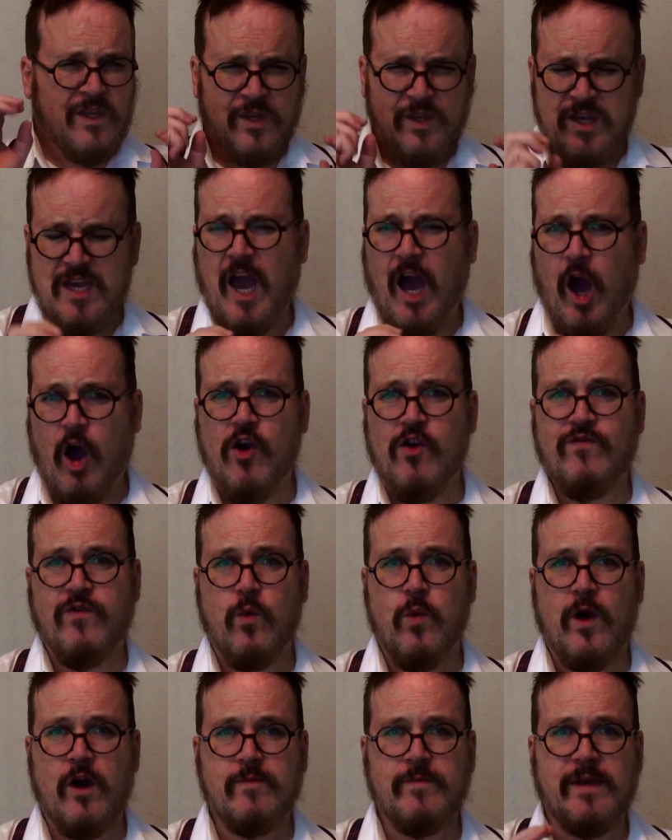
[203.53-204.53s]
the
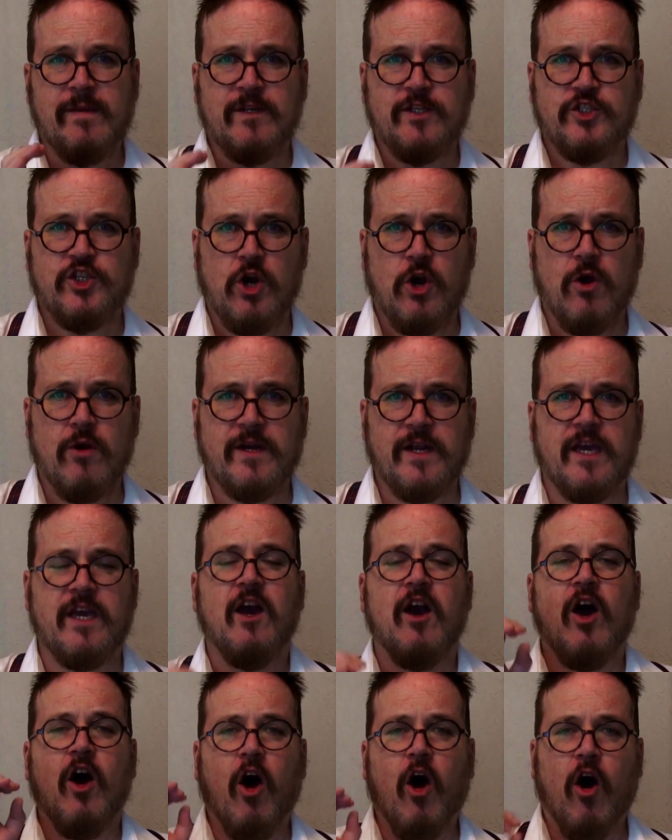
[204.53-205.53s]
overwhelming majority
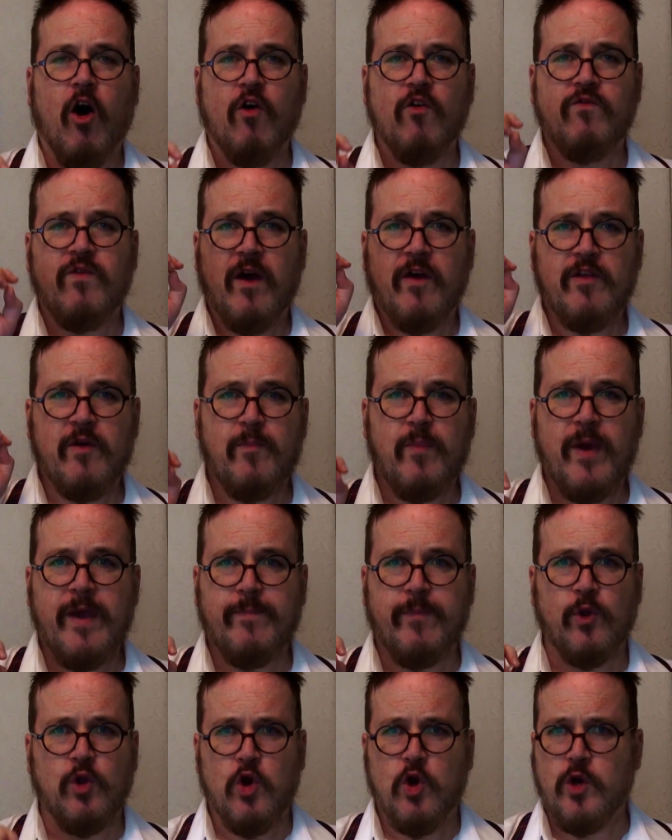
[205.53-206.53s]
of the
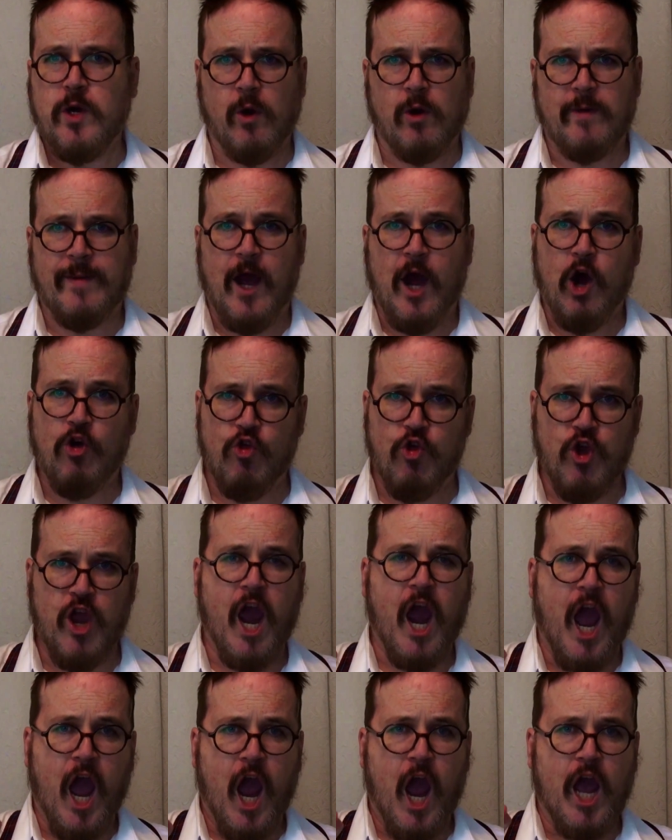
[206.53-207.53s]
people who go on about
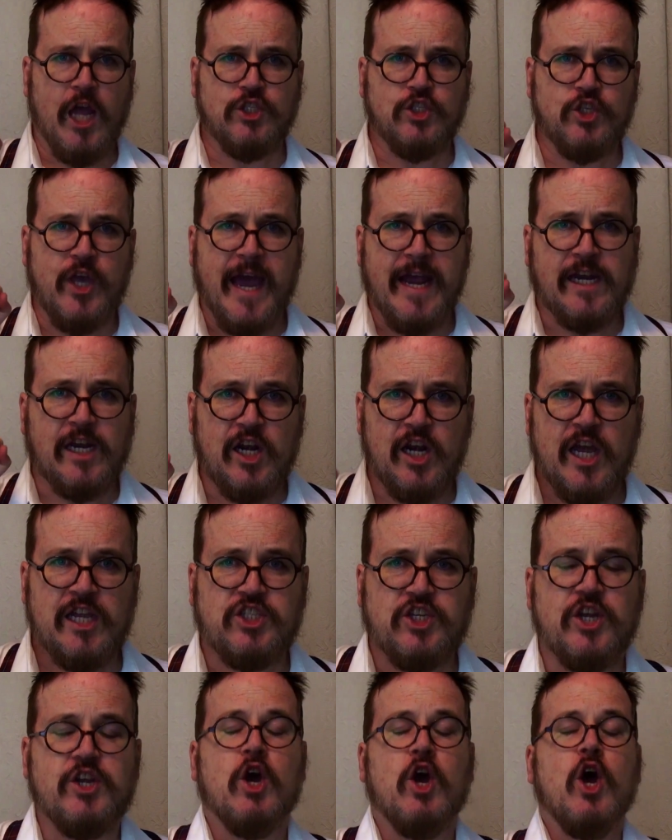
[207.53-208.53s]
the ANZAC
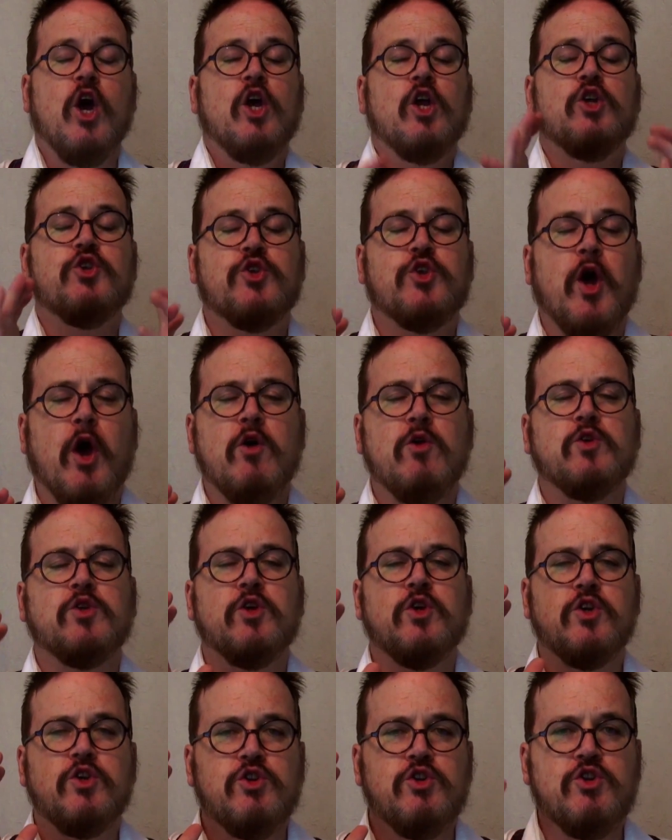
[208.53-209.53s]
legend don't
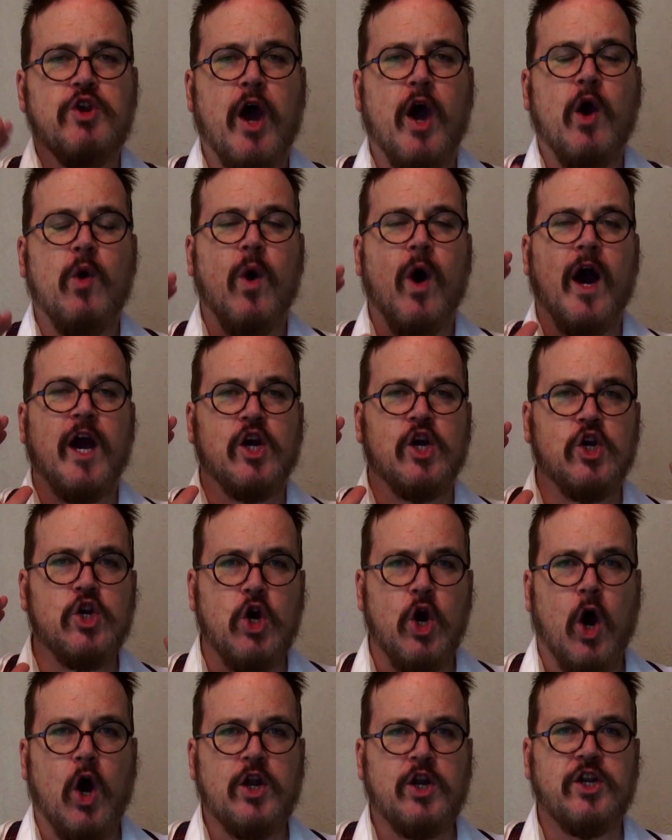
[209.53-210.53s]
know a
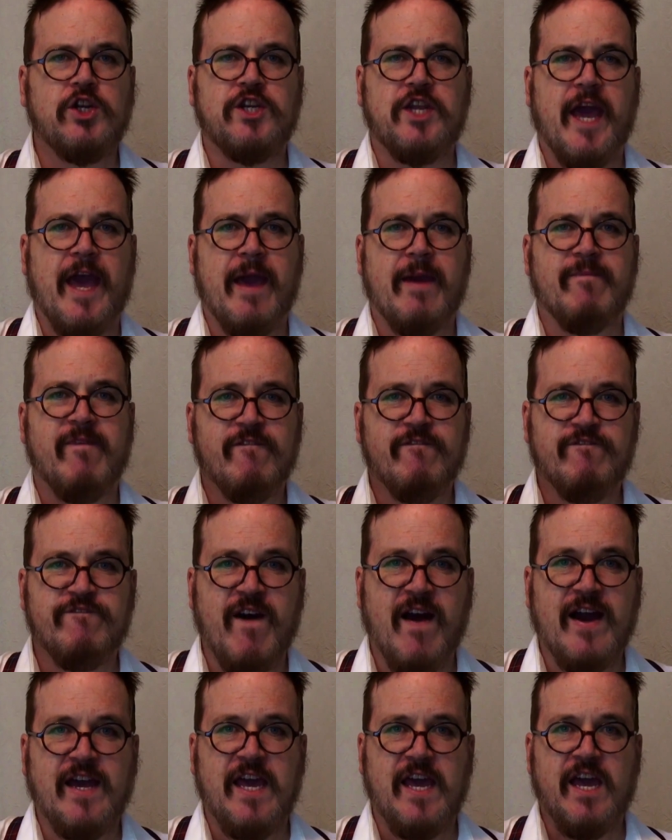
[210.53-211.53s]
goddamn
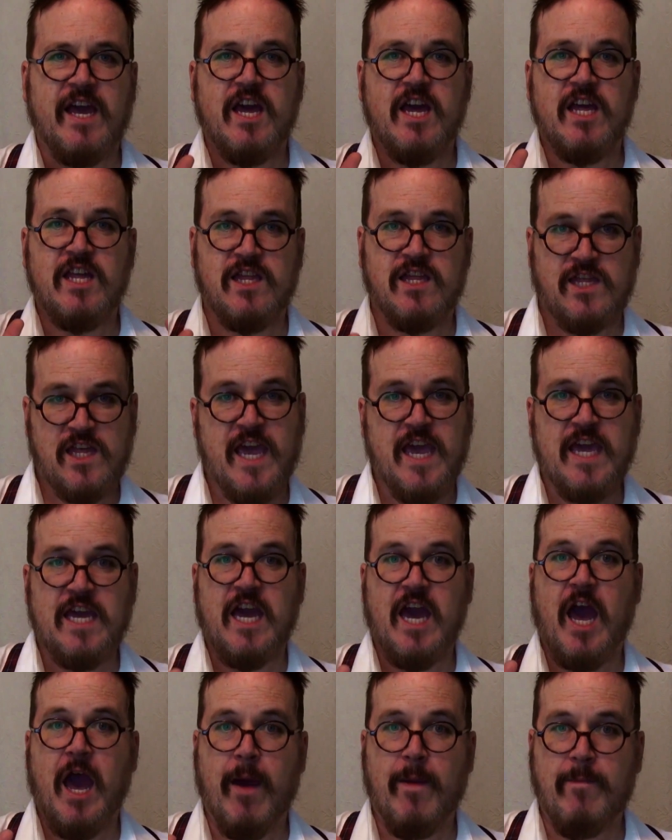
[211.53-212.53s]
fucking
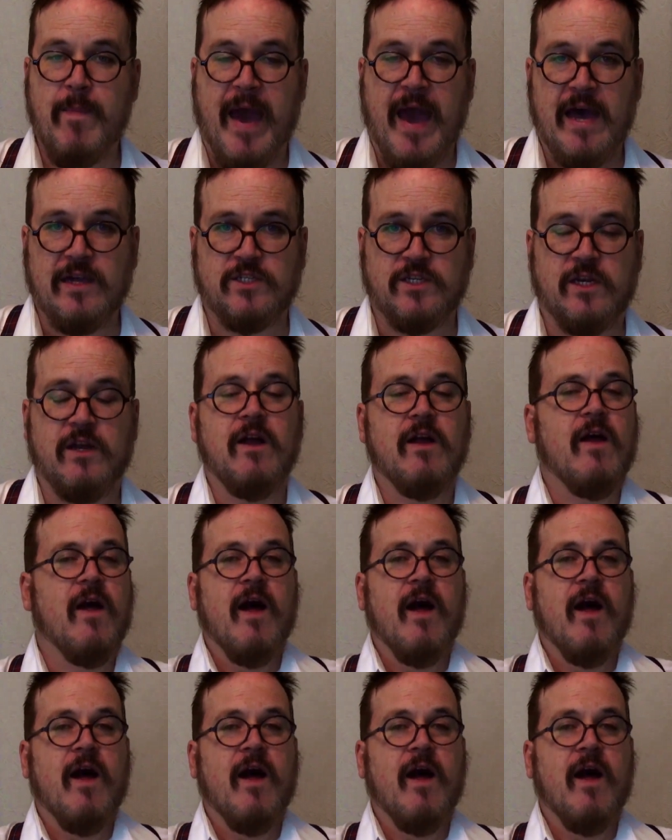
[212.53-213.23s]
thing about it.